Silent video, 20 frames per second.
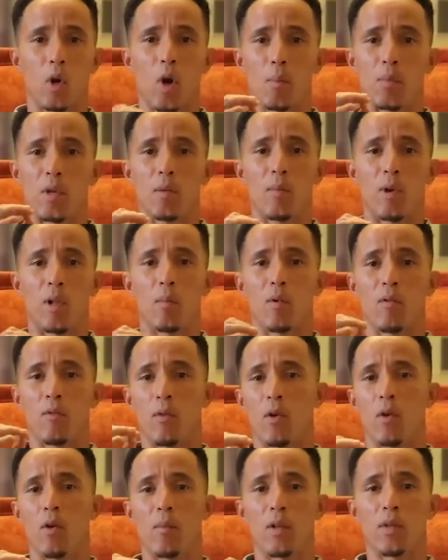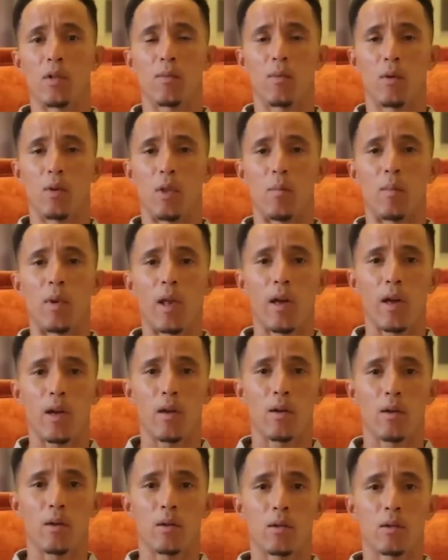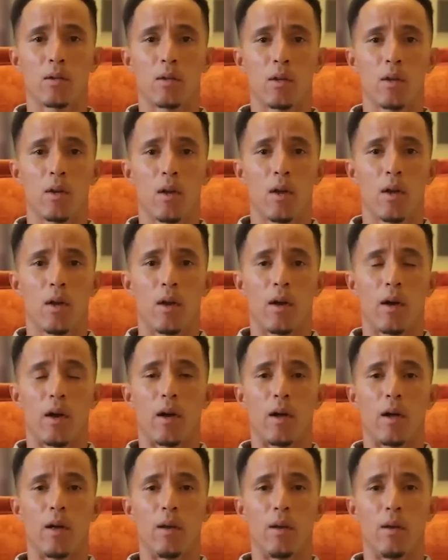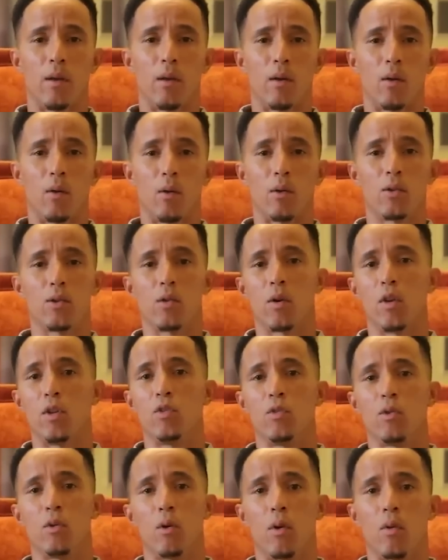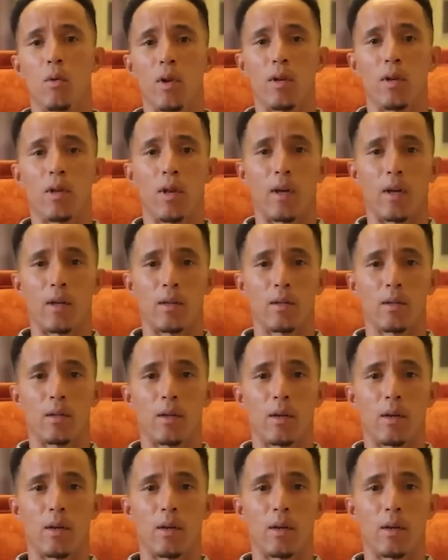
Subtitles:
optimal performance for the players, and also ensuring that